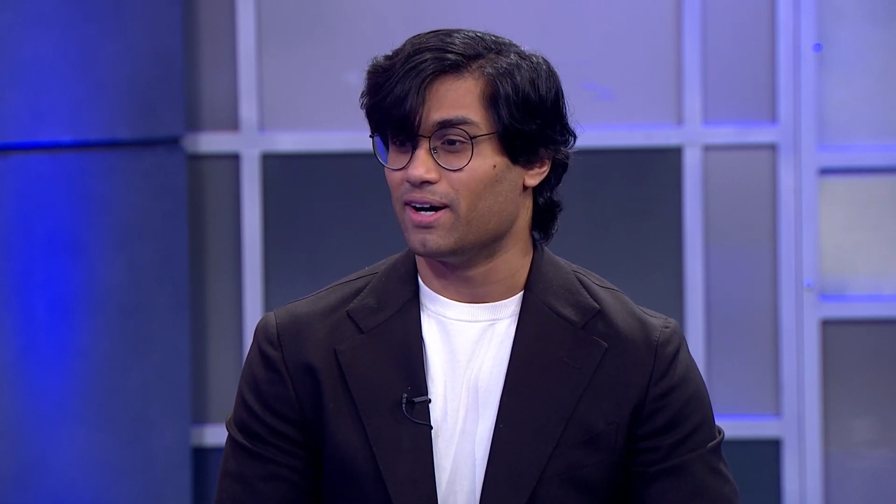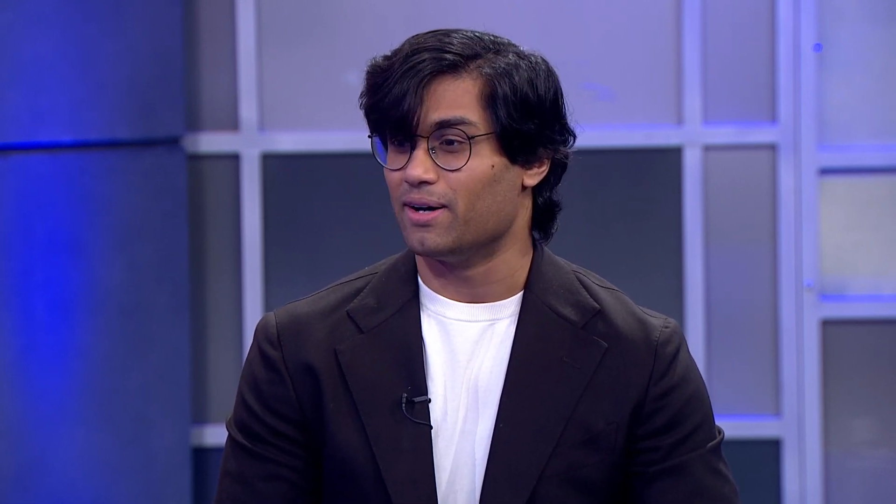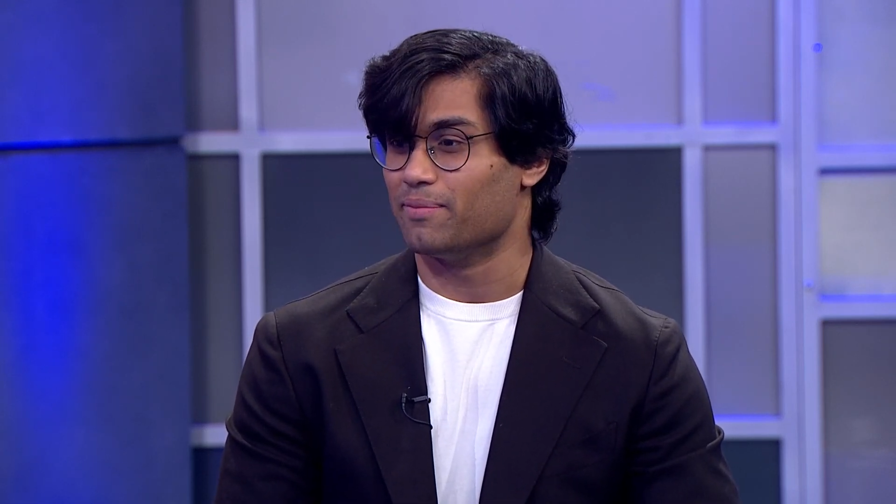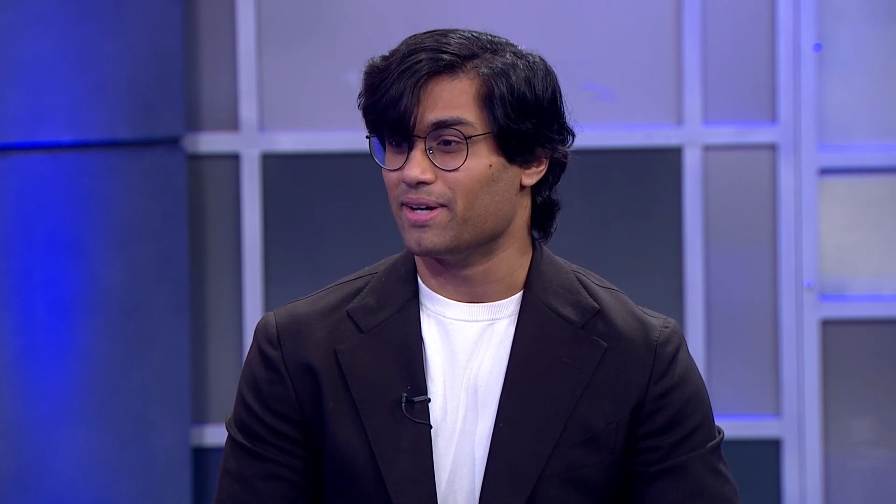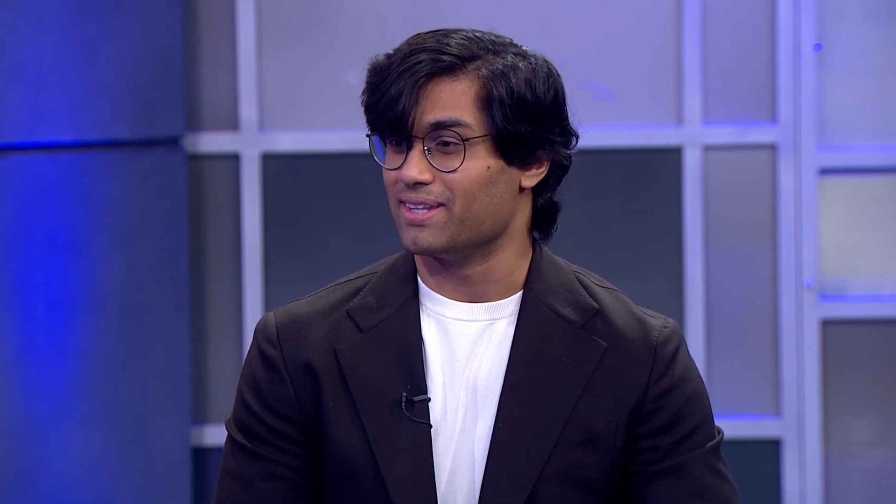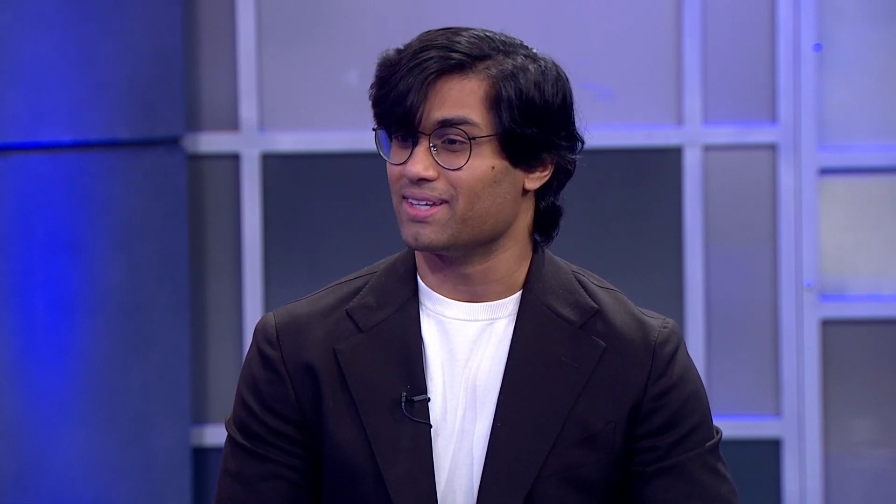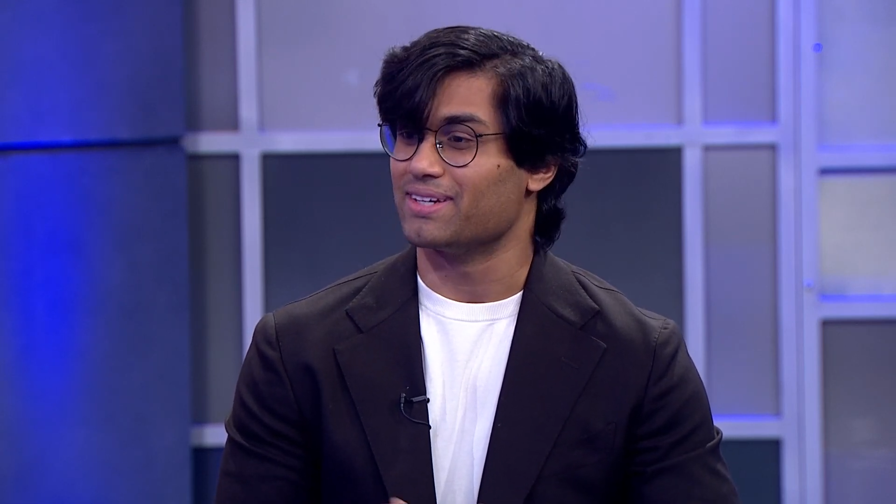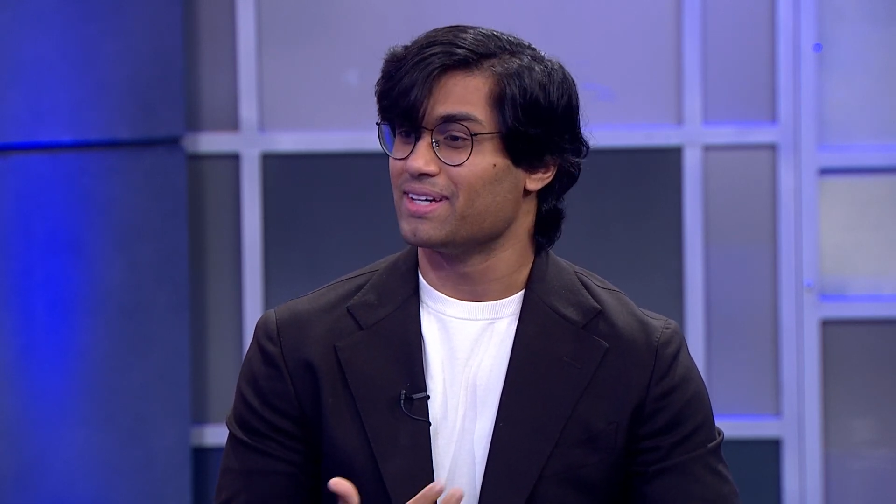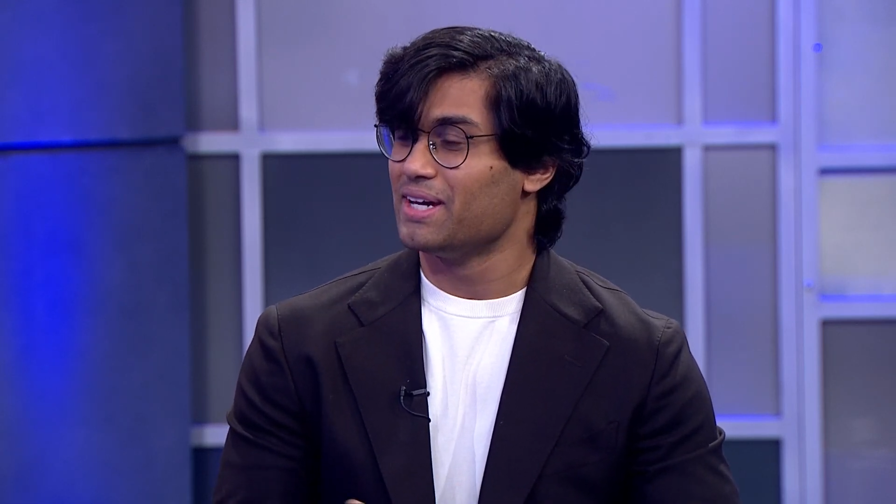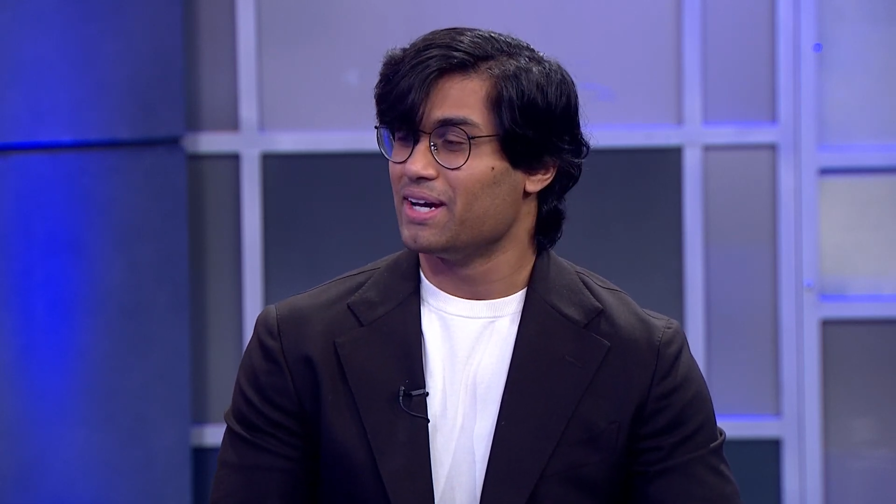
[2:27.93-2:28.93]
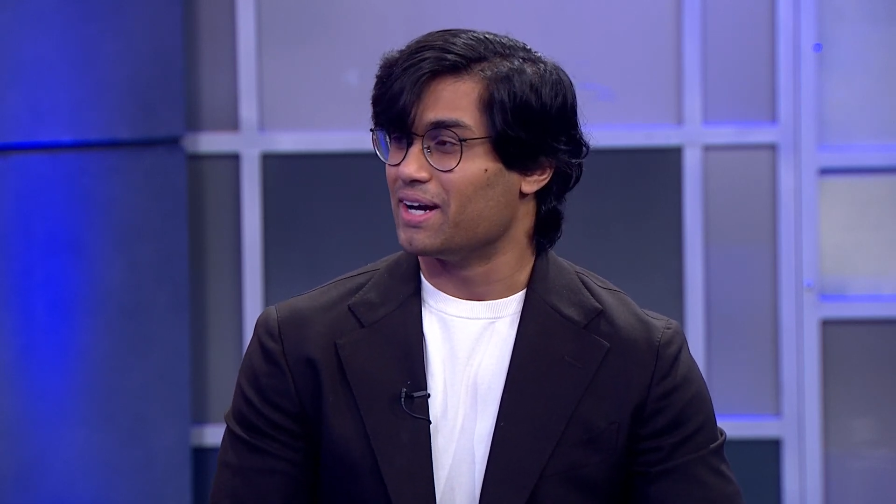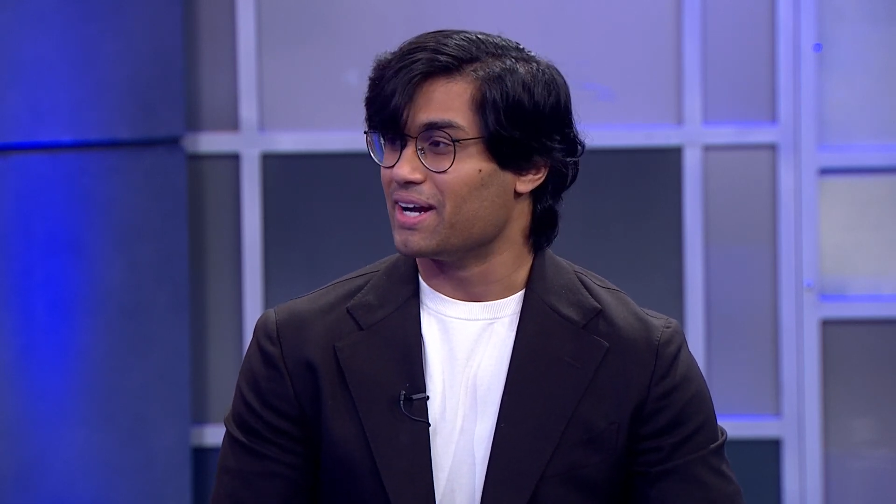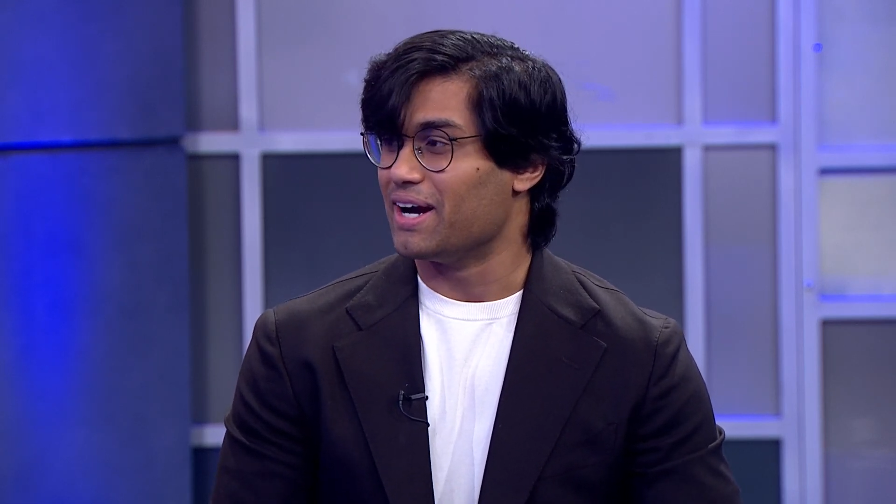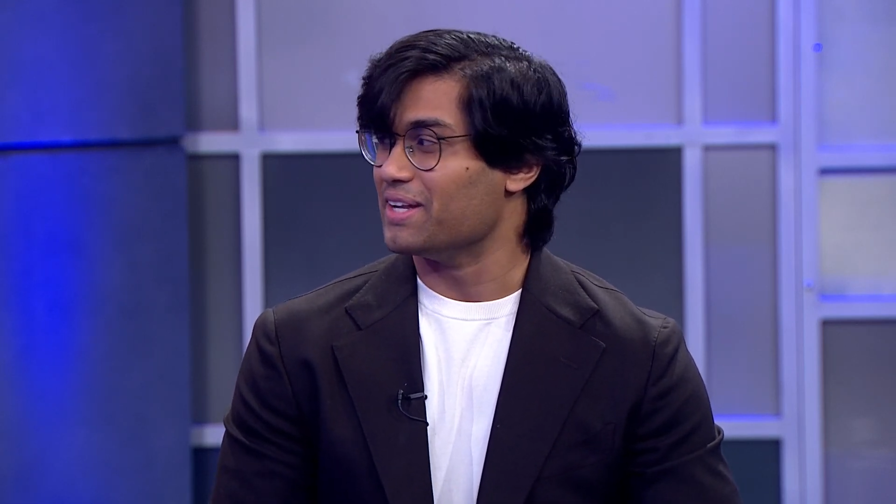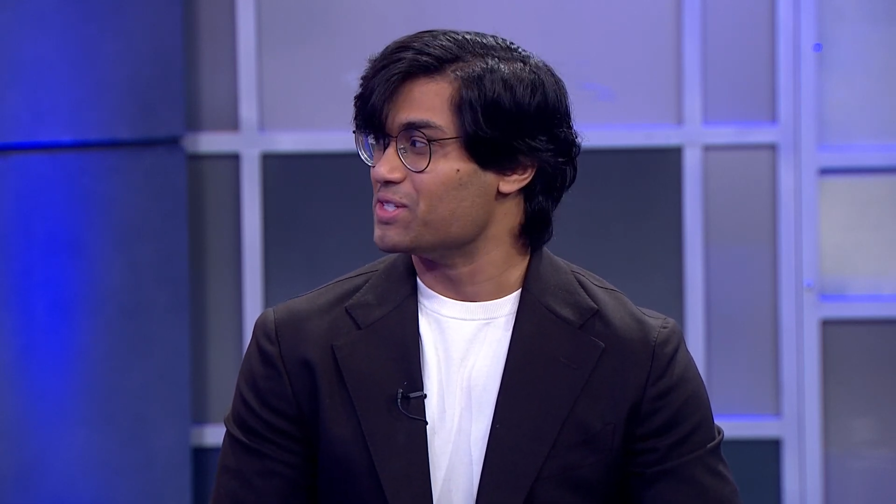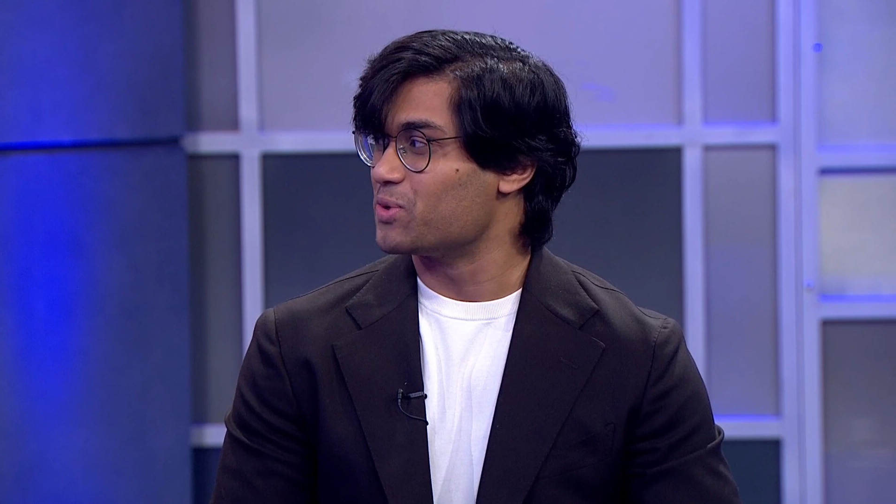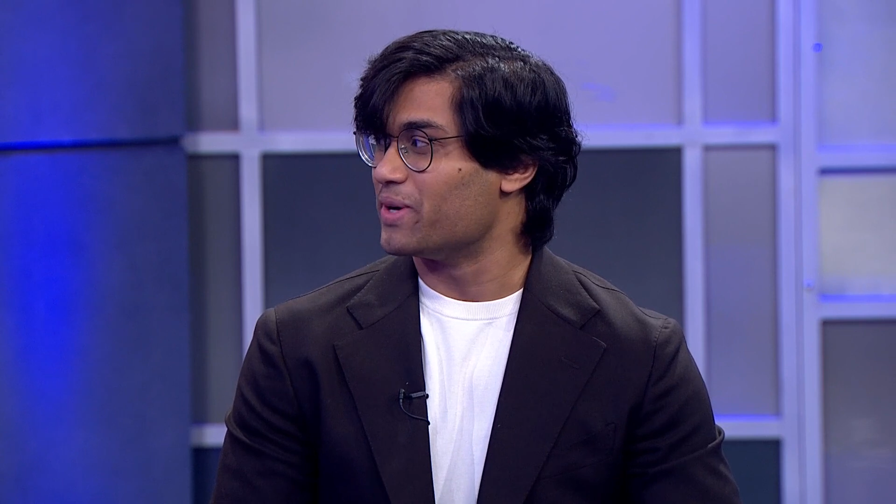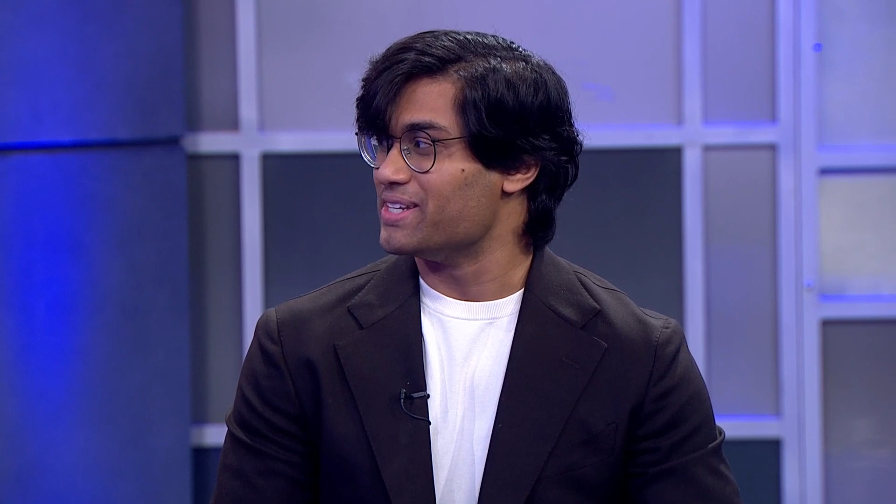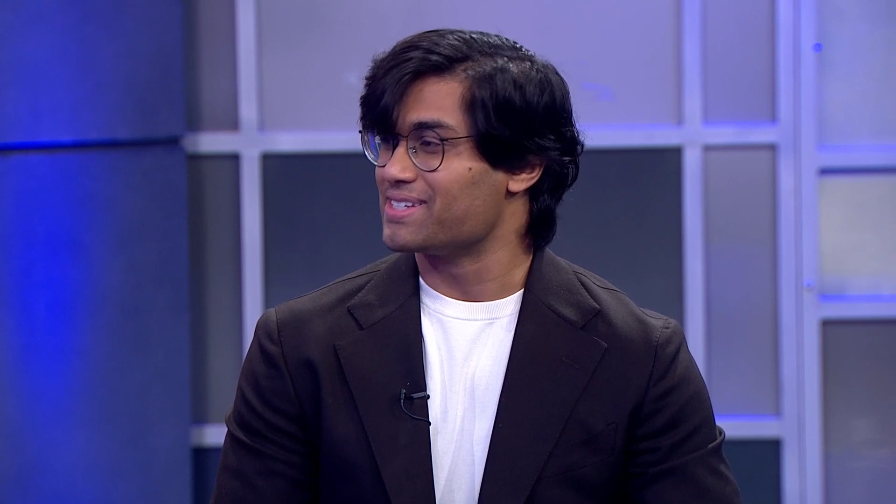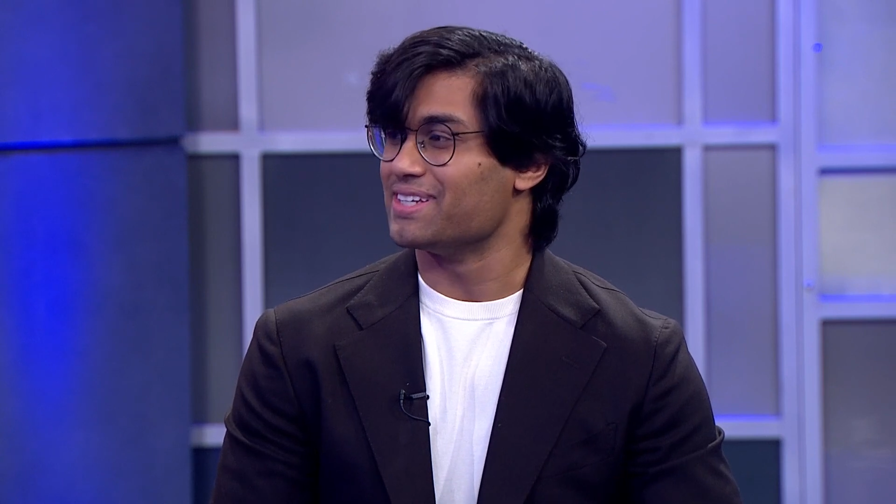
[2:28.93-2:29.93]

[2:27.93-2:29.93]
Um, I think a guy in his 20s